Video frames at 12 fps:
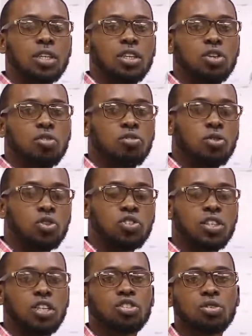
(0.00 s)
in your first
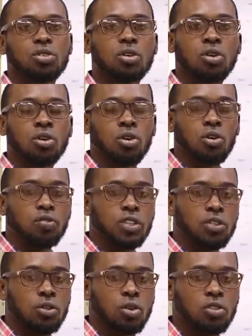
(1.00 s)
section of
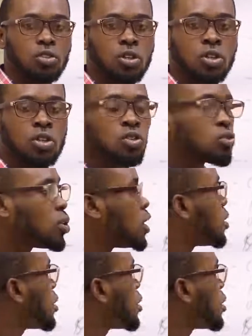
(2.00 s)
this course. So ladies